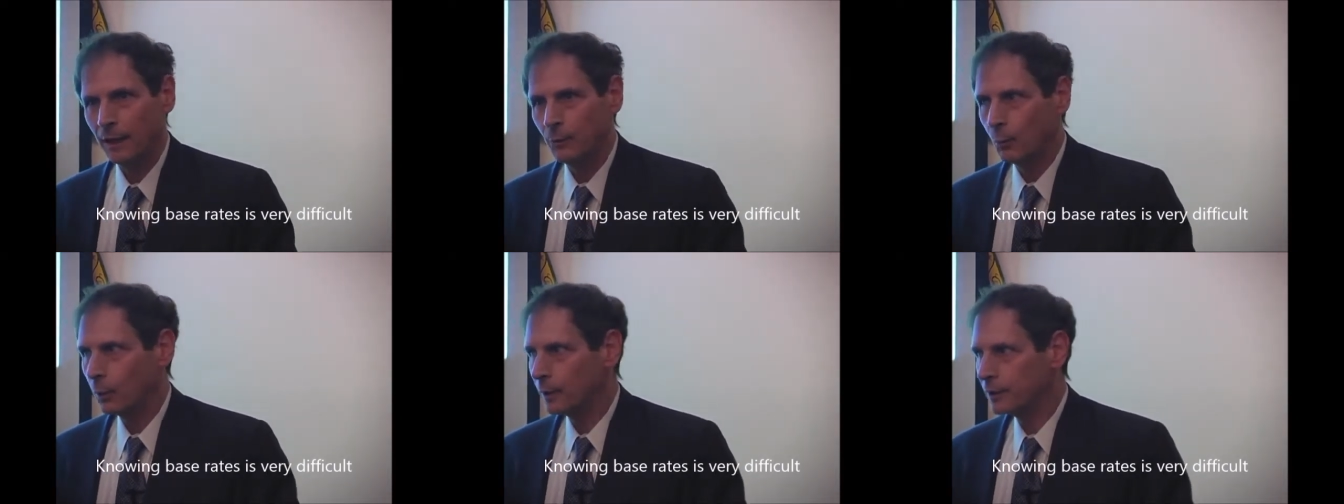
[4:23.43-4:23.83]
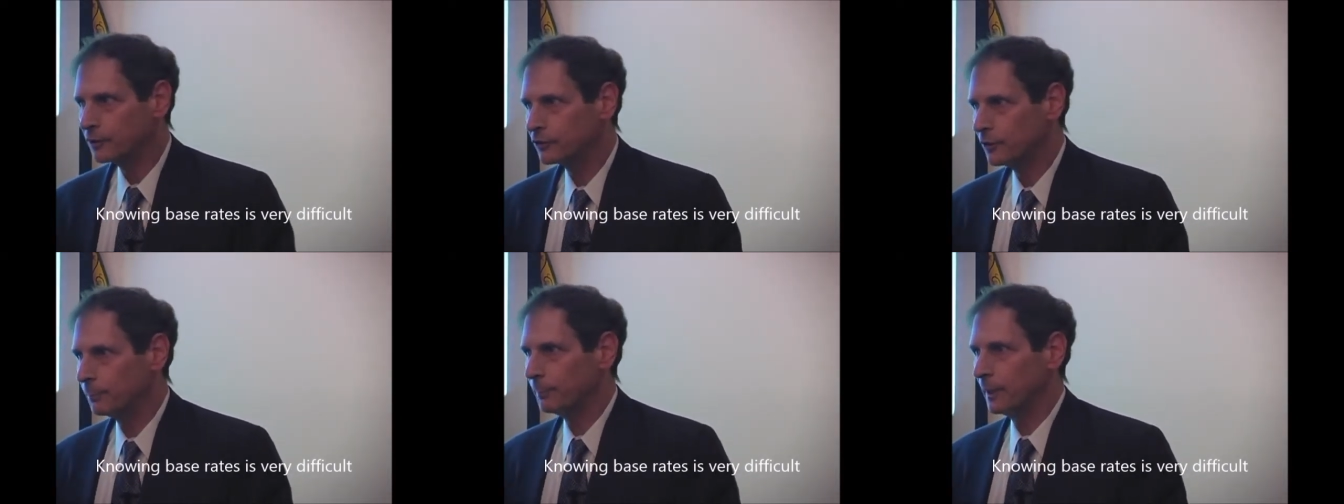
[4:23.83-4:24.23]
What
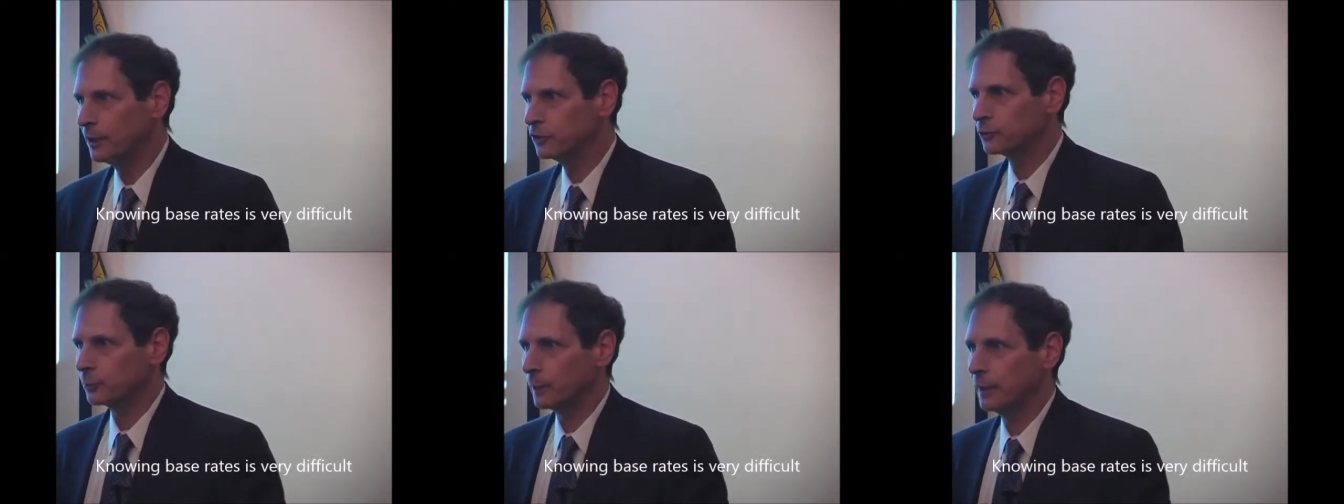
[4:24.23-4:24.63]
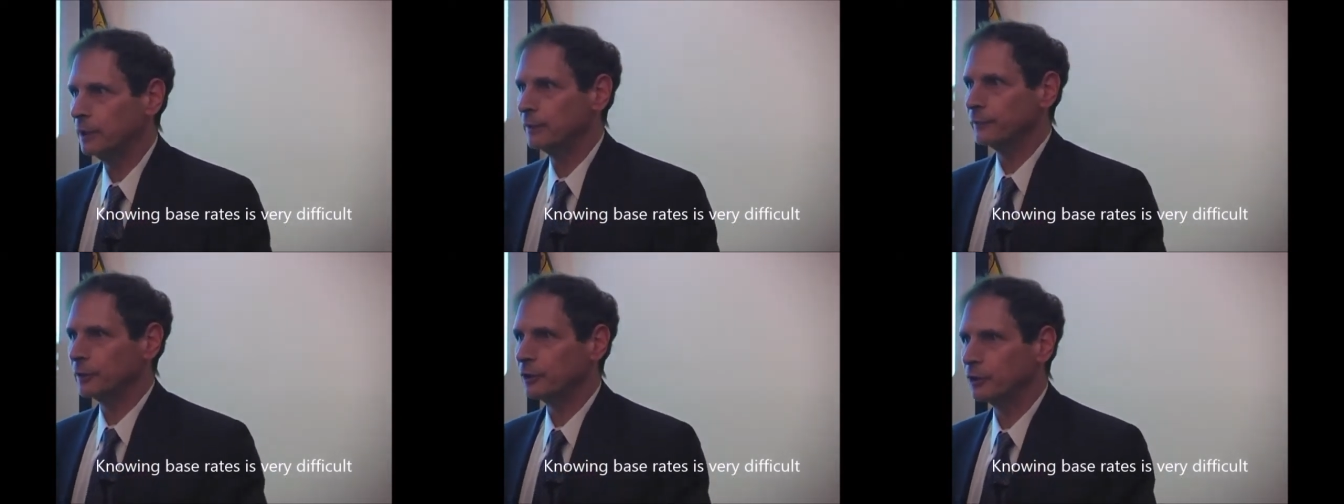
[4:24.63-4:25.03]
is the base rate
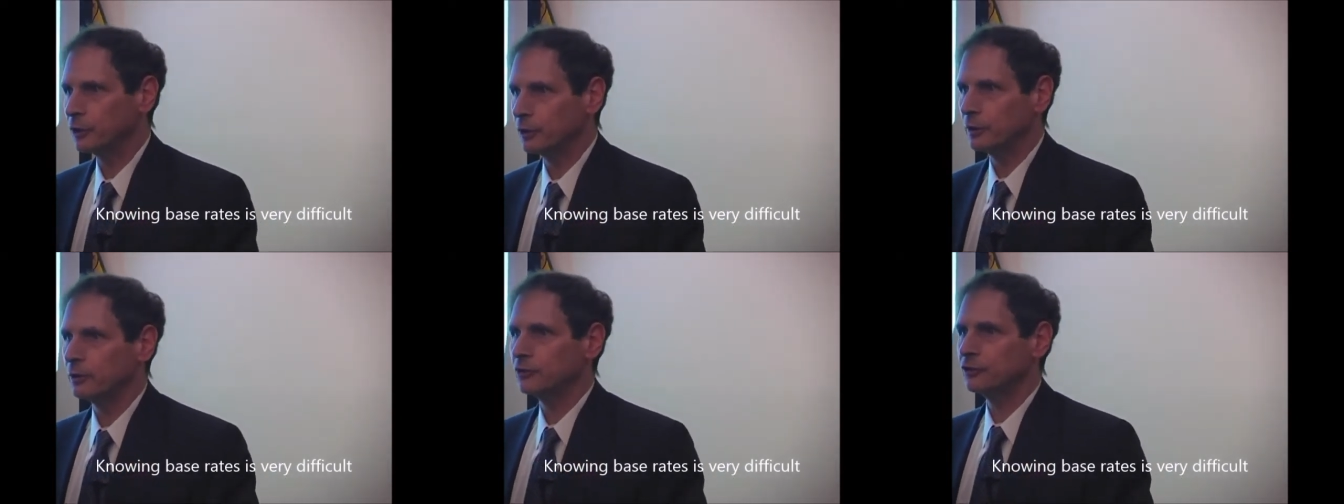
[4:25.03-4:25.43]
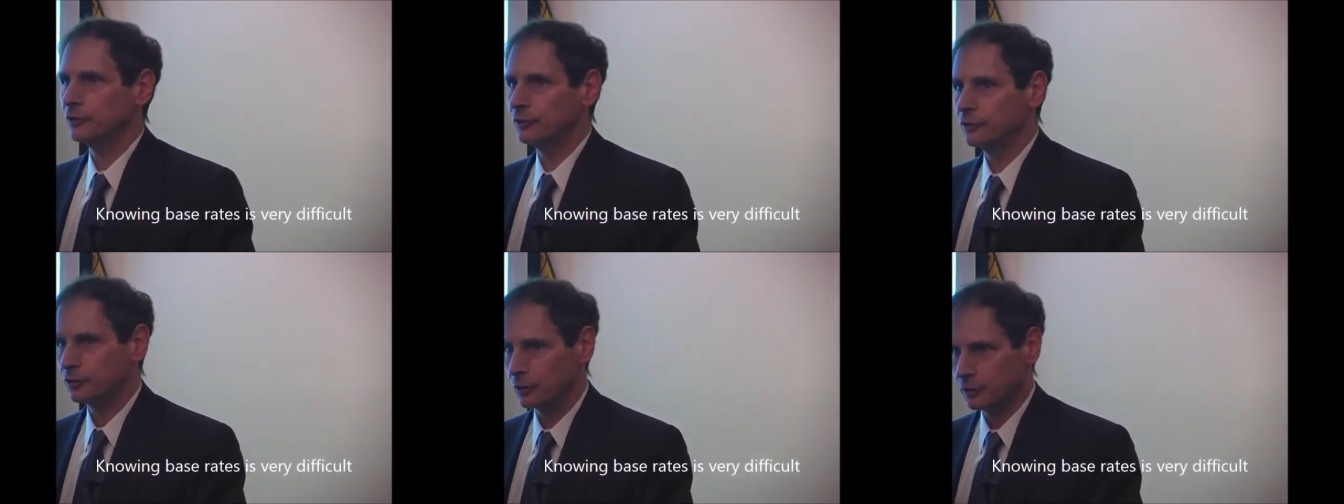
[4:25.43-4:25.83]
of occurrence
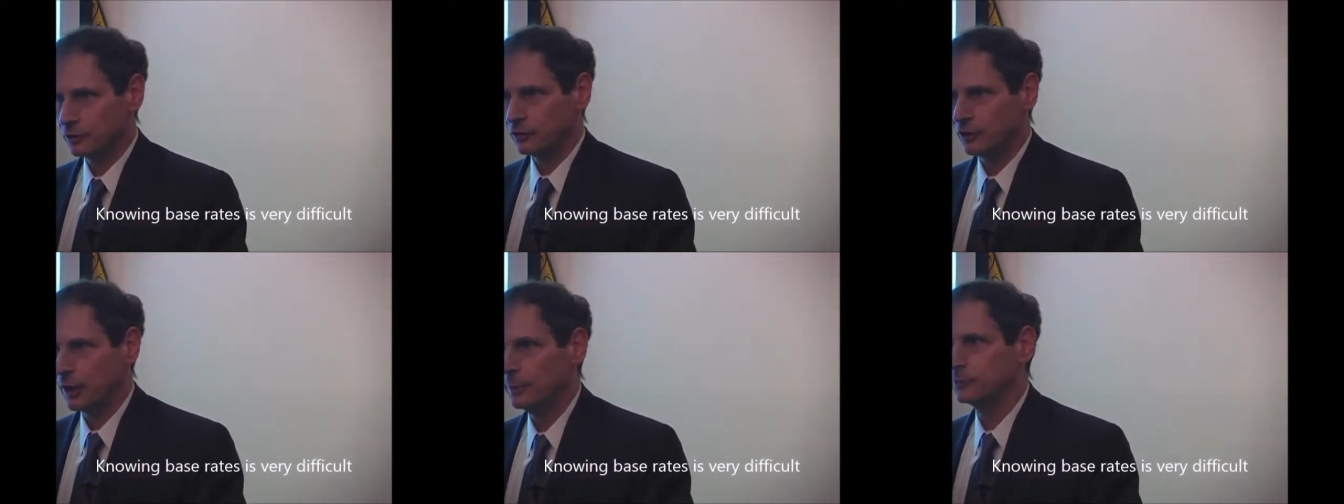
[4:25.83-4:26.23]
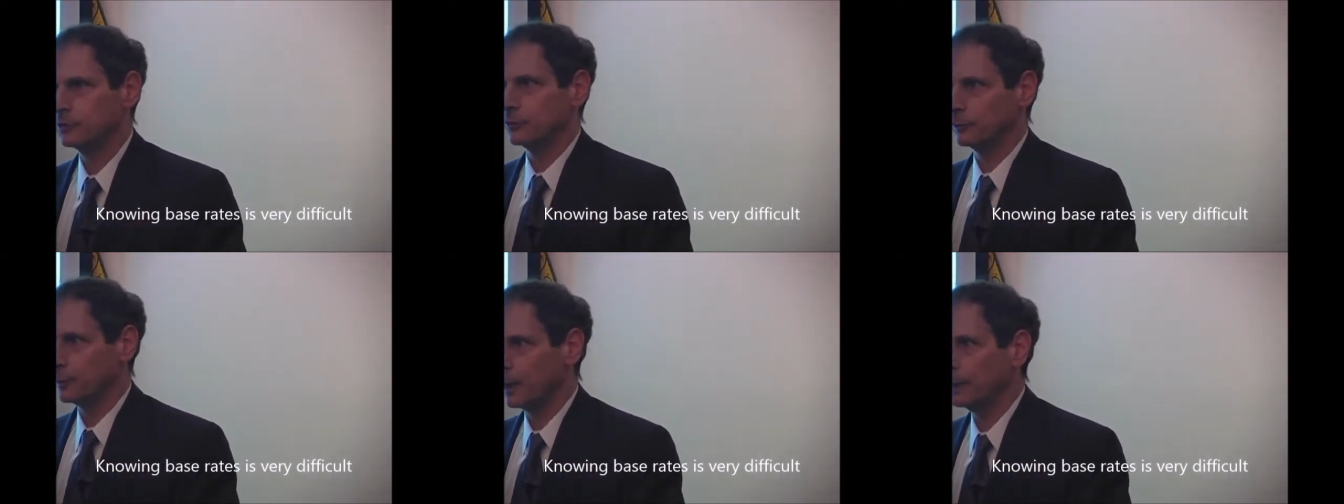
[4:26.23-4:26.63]
of certain types
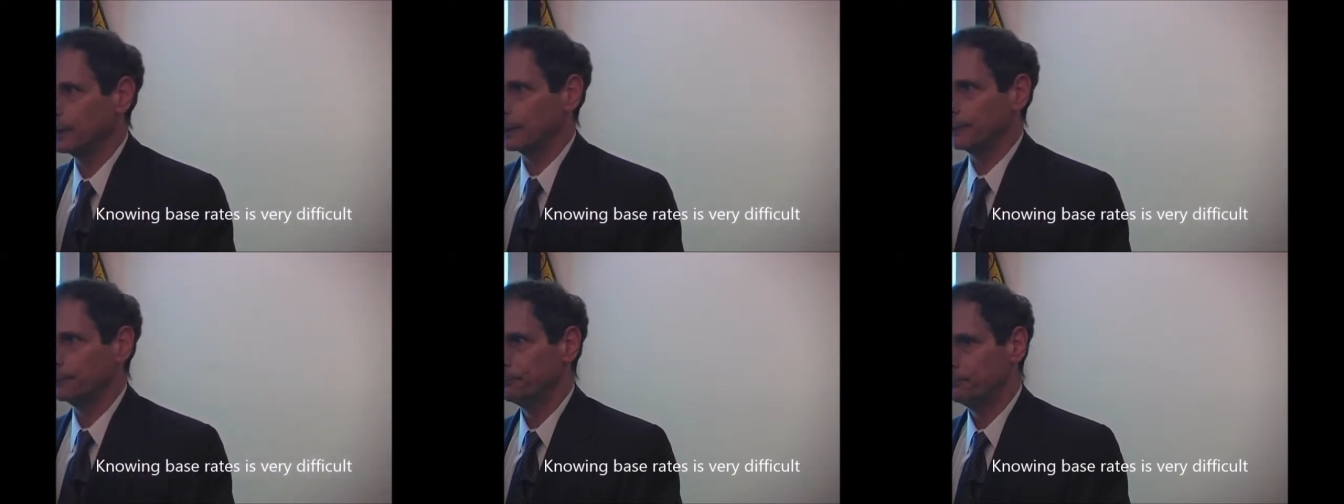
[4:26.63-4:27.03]
of writing?